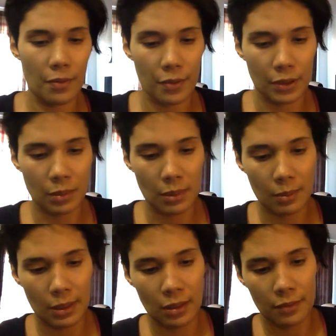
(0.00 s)
for the
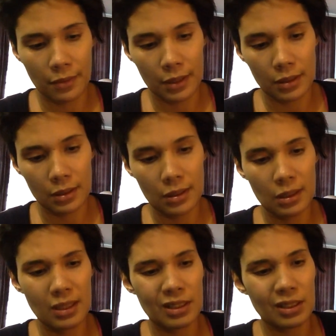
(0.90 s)
Maybelline Fit.
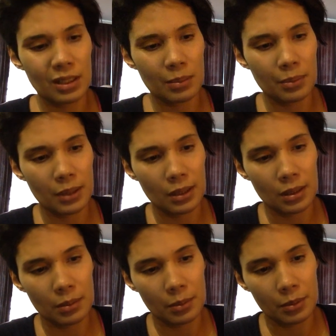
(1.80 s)
Just gonna put a
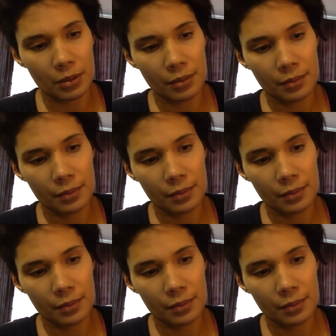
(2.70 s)
little bit more.